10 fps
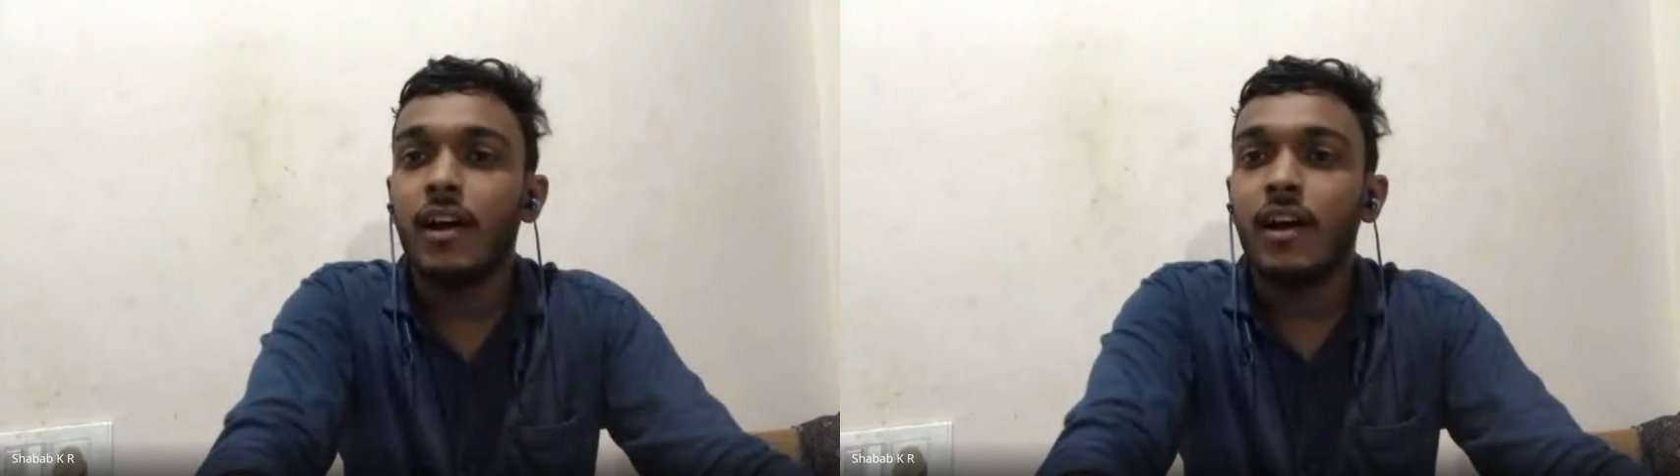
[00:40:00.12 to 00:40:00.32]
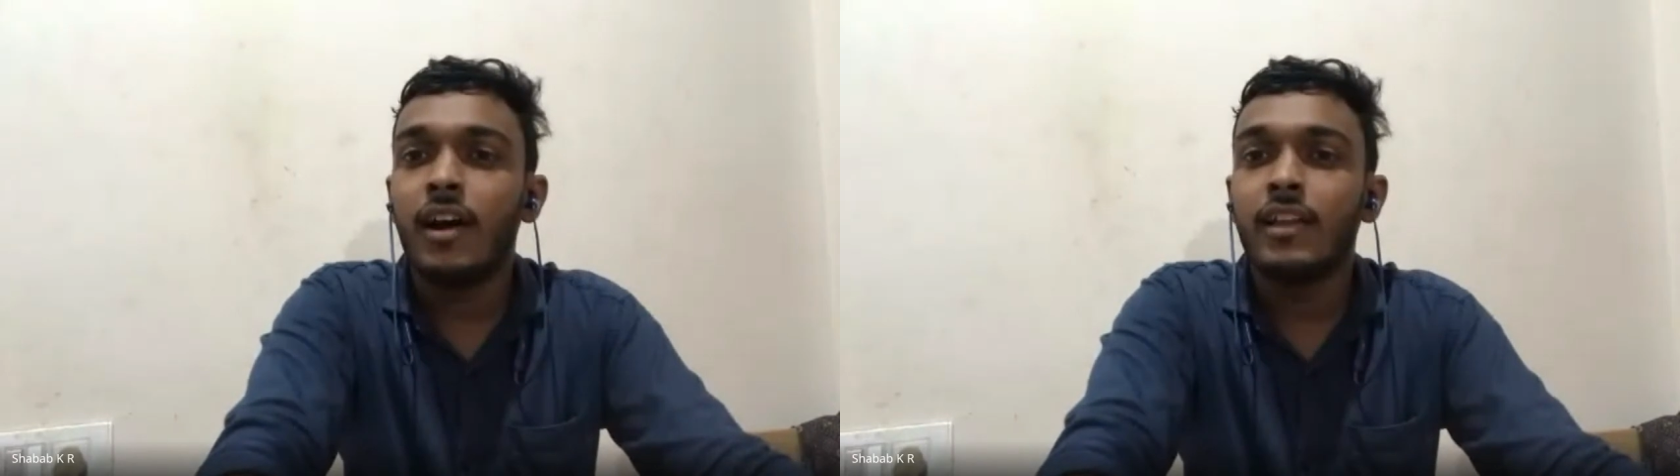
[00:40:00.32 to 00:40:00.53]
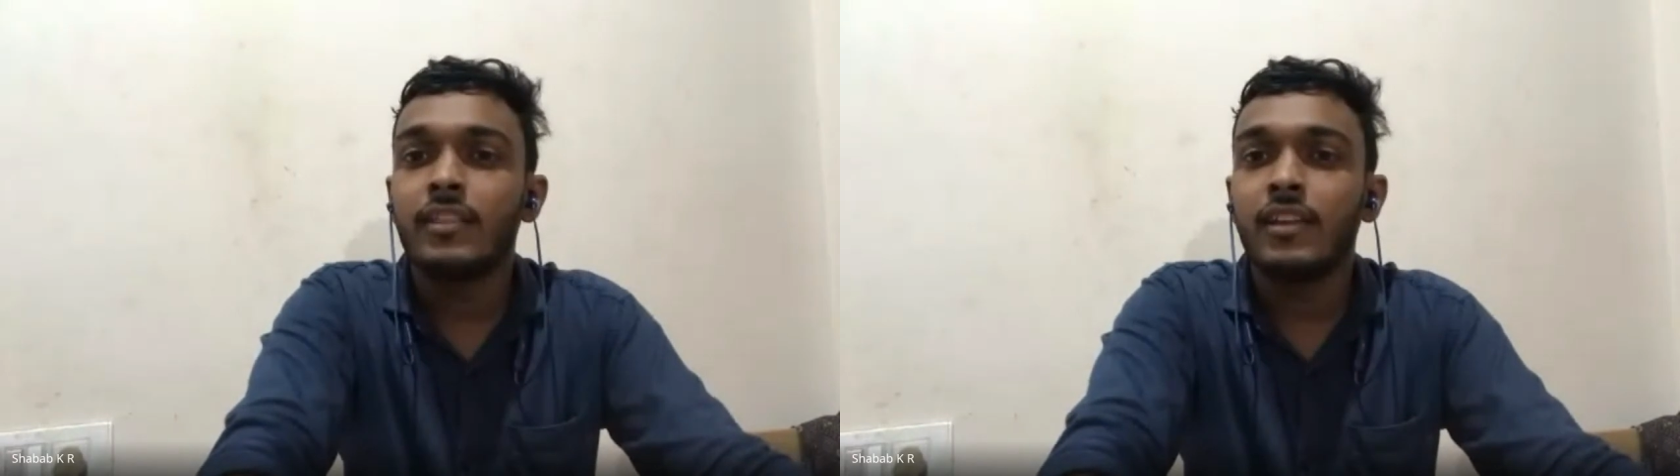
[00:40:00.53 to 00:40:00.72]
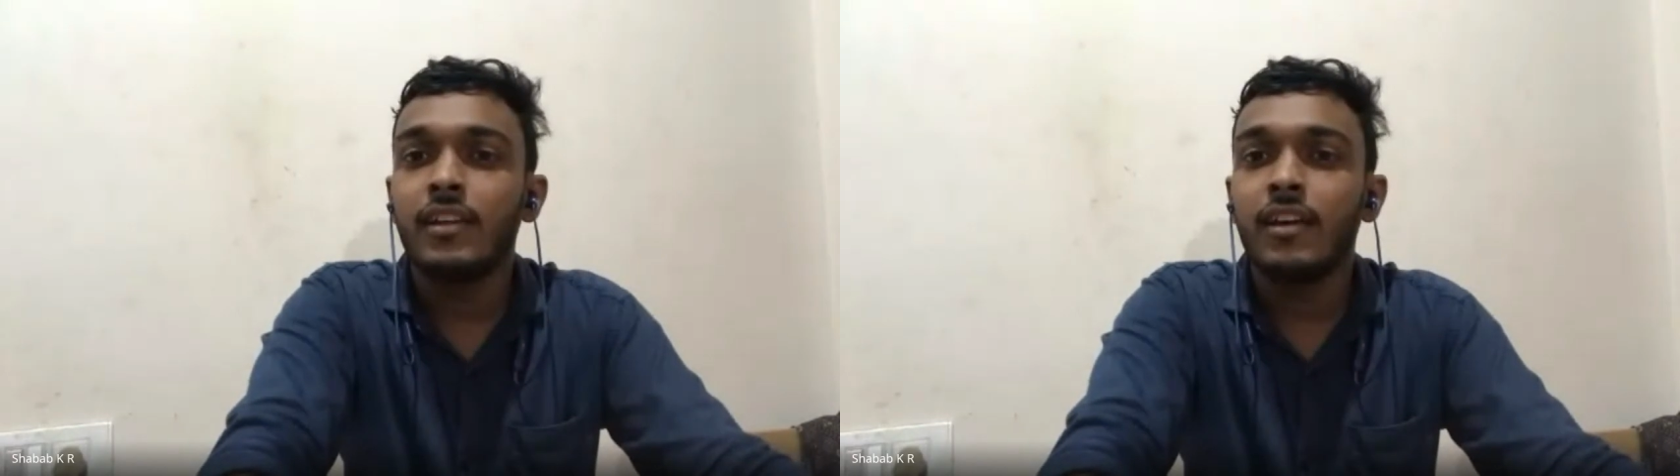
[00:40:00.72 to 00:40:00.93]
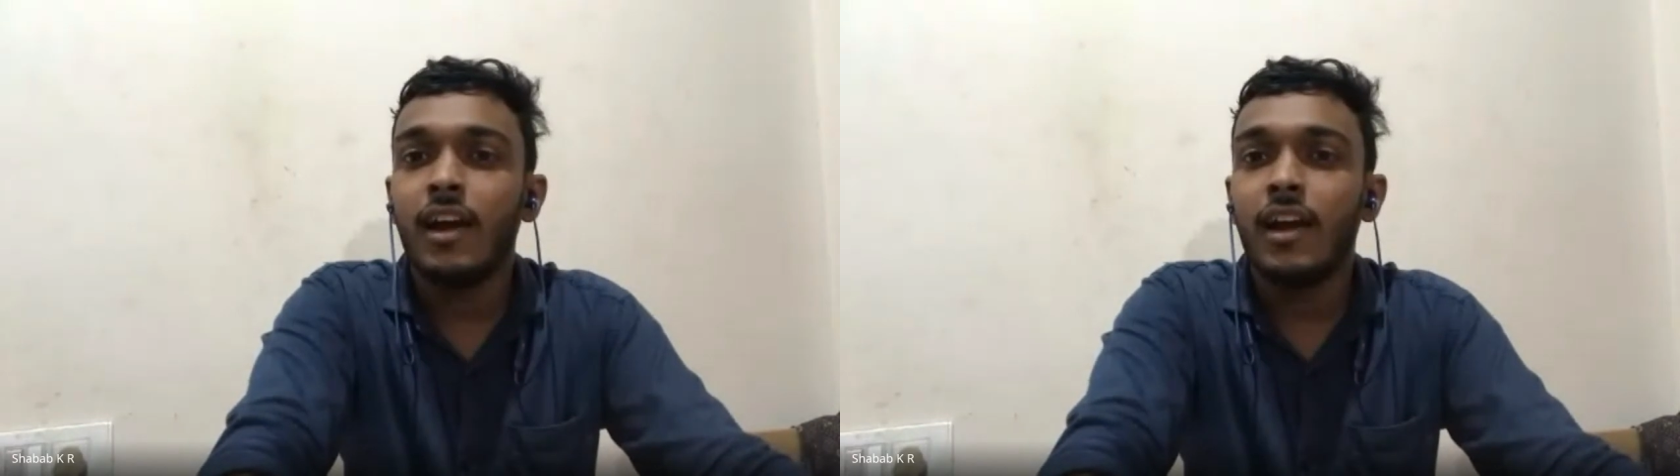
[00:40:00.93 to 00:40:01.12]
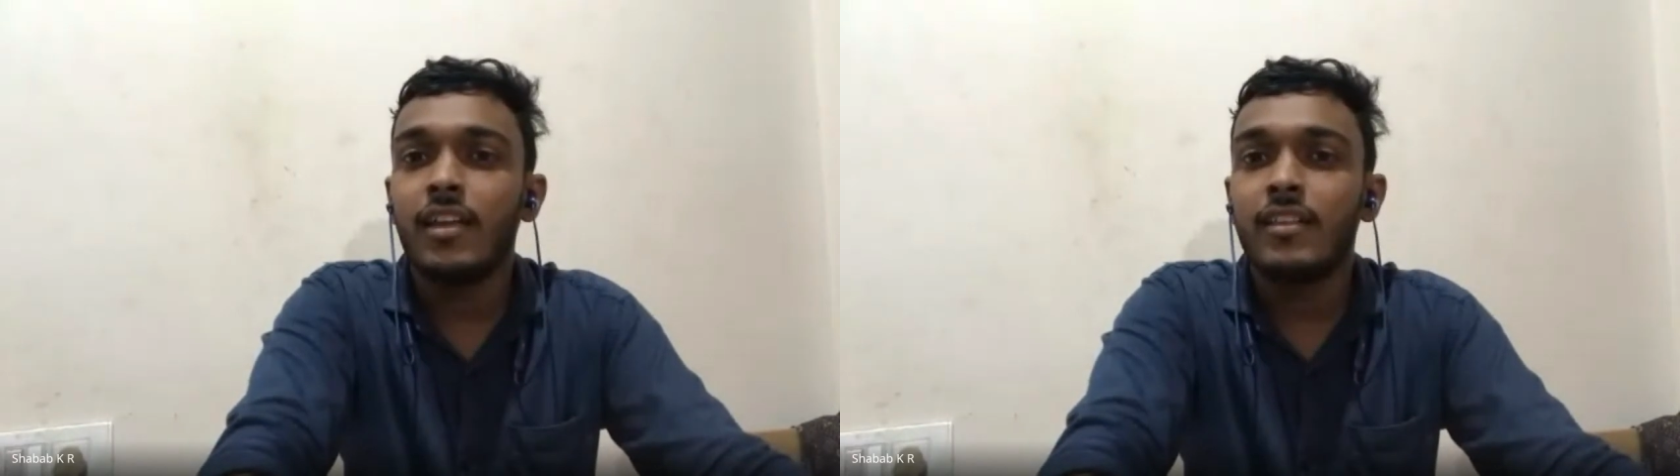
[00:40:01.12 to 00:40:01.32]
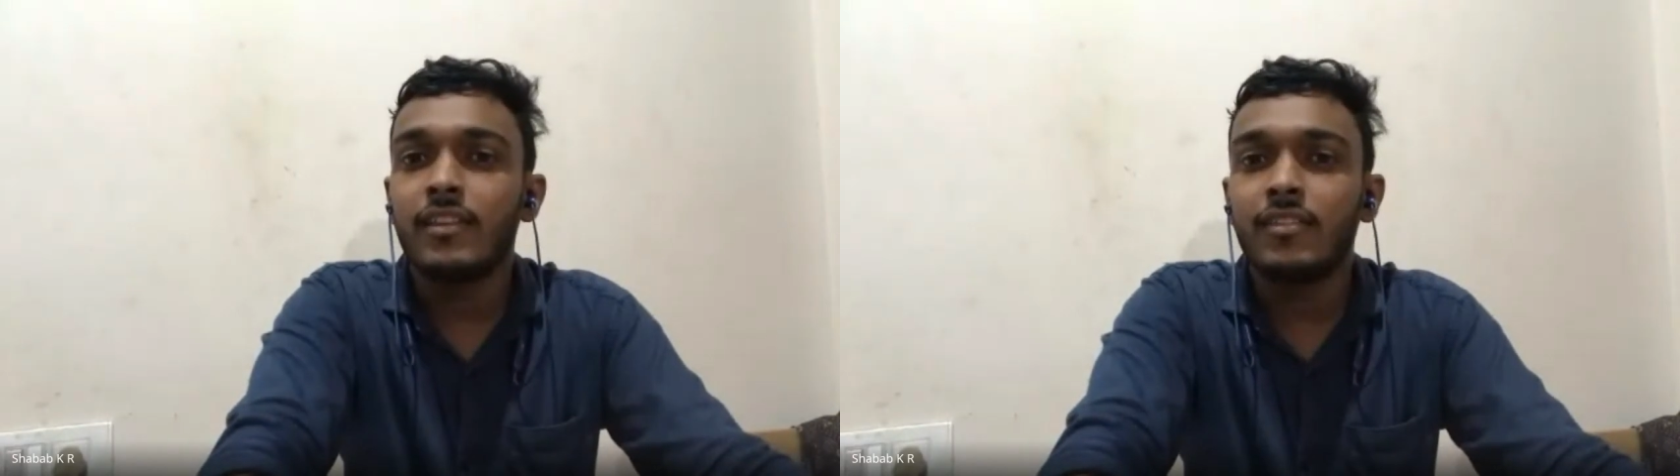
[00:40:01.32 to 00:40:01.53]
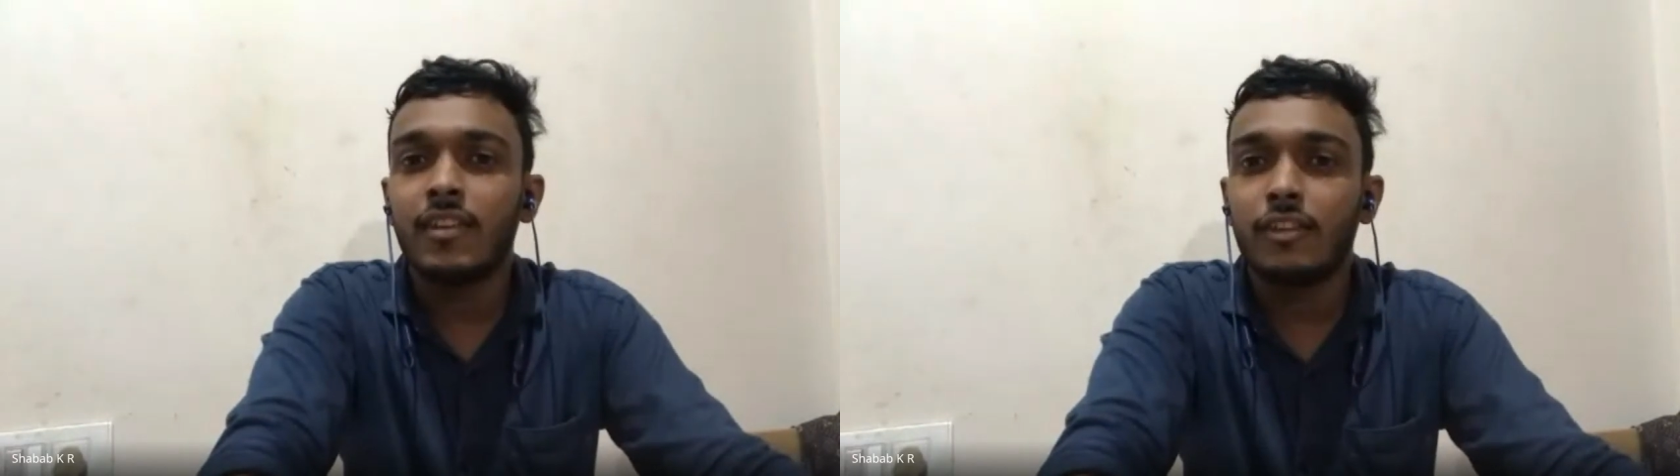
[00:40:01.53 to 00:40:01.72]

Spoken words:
I think I just